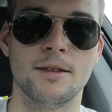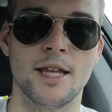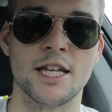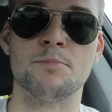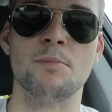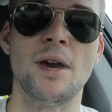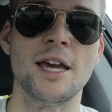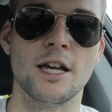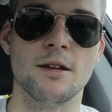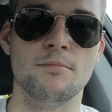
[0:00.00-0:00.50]

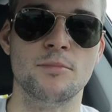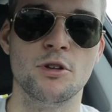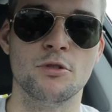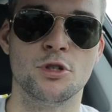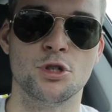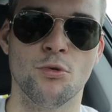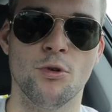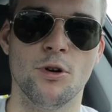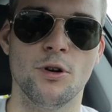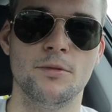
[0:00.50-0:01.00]
Let's make it
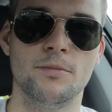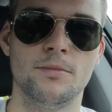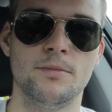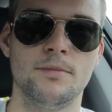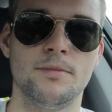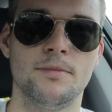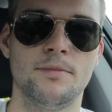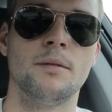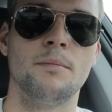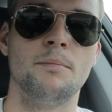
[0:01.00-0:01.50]
mutual.
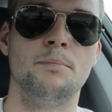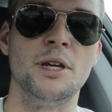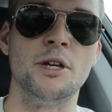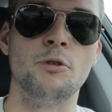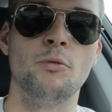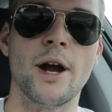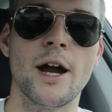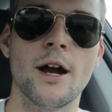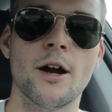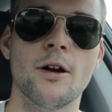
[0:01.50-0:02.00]

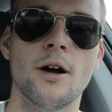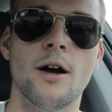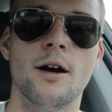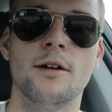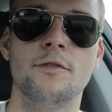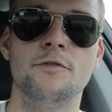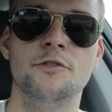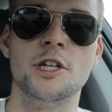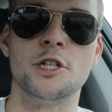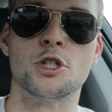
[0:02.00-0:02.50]
Beware
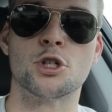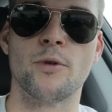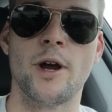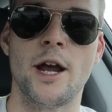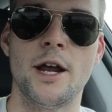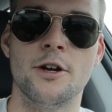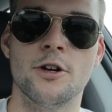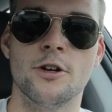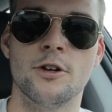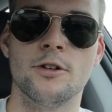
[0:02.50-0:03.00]
of the
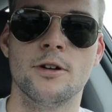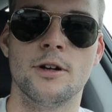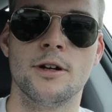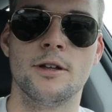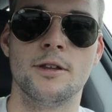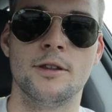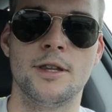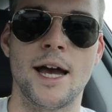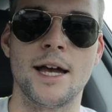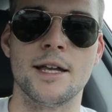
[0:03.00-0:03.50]
trainer
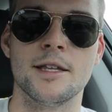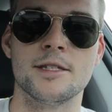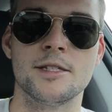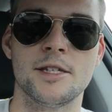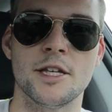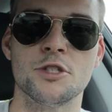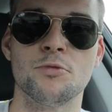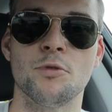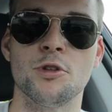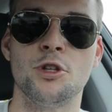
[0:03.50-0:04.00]
that
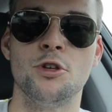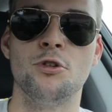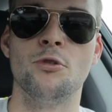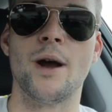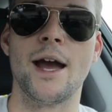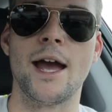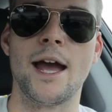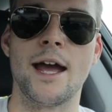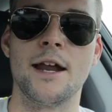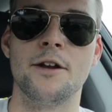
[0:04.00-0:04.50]
sits with
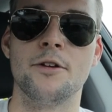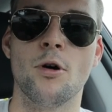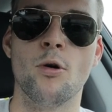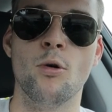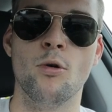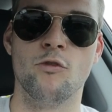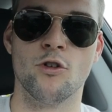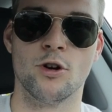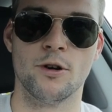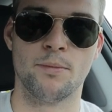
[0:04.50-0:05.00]
you and
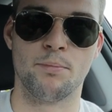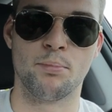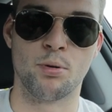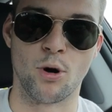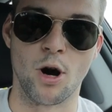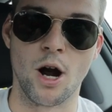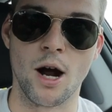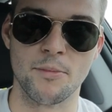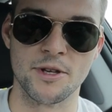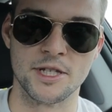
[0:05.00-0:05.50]
over
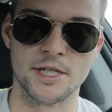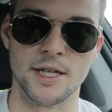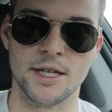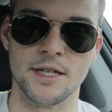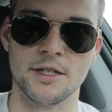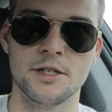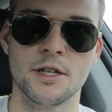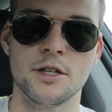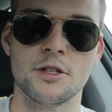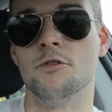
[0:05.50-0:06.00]

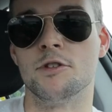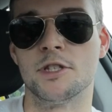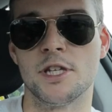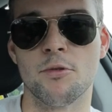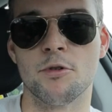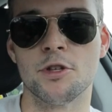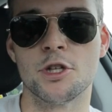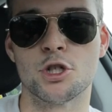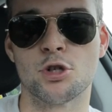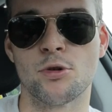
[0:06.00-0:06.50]
promises. You
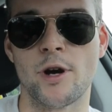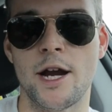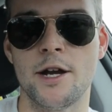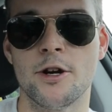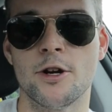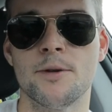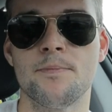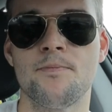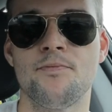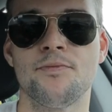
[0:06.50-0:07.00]
sit with a
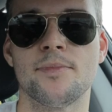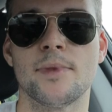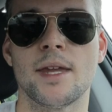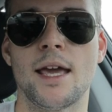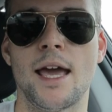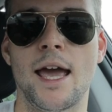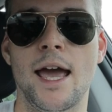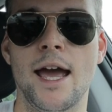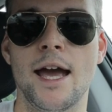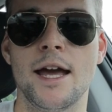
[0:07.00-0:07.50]
trainer
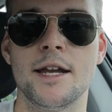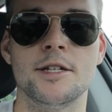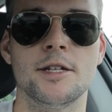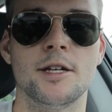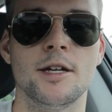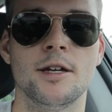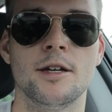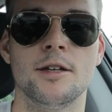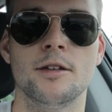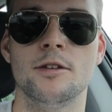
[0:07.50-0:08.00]

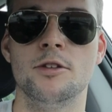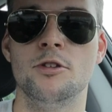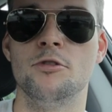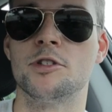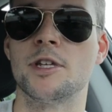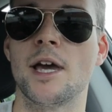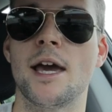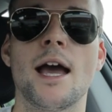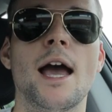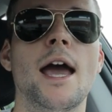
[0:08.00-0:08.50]
and you
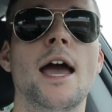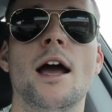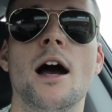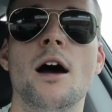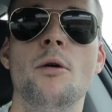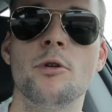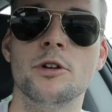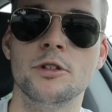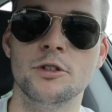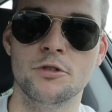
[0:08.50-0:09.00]
say, hey,
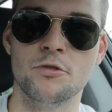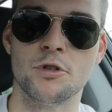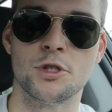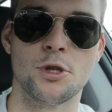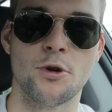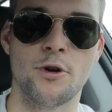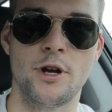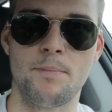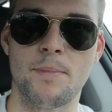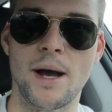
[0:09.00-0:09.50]
I want to lose
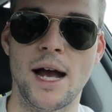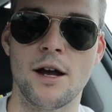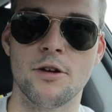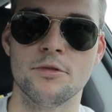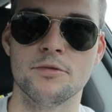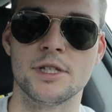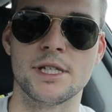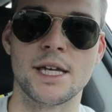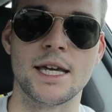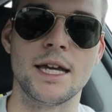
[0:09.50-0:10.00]
30
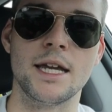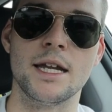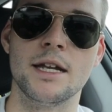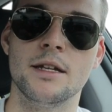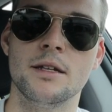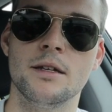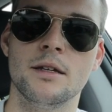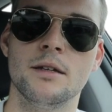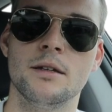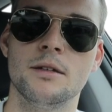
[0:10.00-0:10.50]
pounds
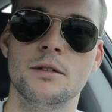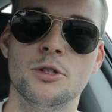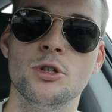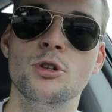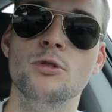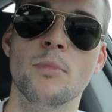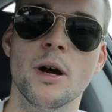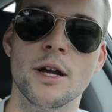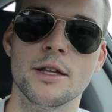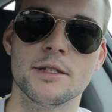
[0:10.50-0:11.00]
in
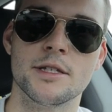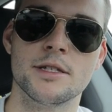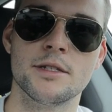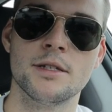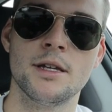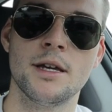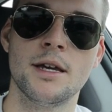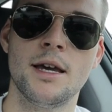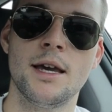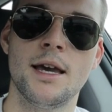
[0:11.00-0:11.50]
2 months.